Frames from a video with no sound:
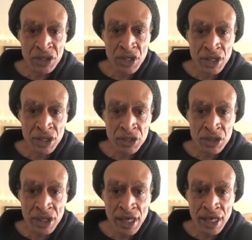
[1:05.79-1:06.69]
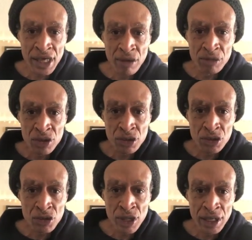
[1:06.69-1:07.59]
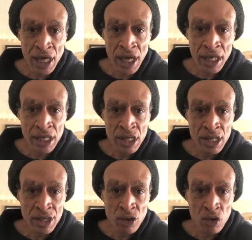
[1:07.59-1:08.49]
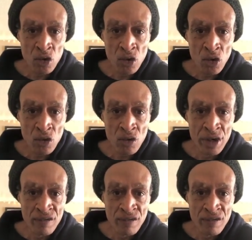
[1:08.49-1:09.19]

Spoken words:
It's Thursday. I'm just doing a little